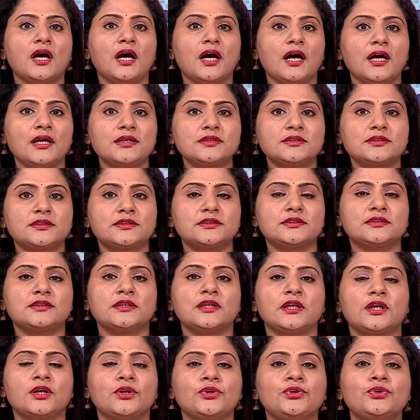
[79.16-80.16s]
asks
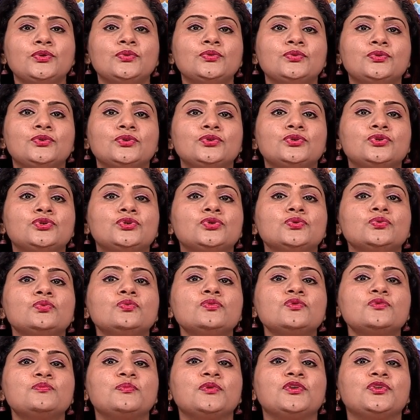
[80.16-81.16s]
you to
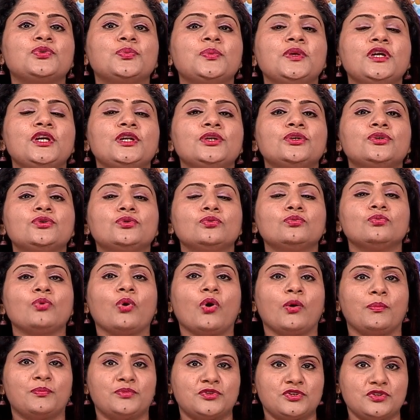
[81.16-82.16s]
choose between two
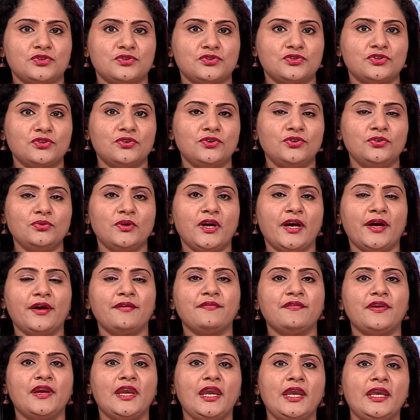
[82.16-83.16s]
options. You
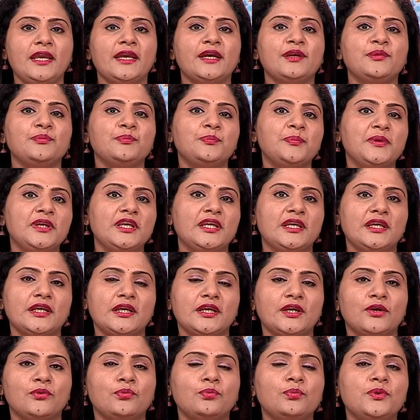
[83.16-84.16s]
have A and B,
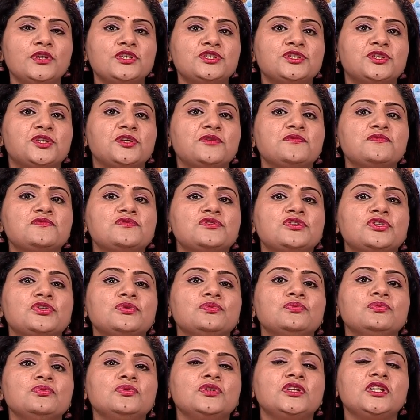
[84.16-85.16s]
which gives
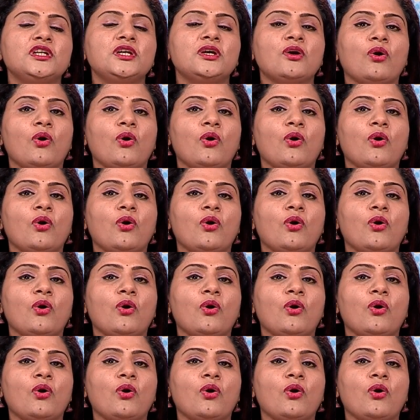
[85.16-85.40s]
you the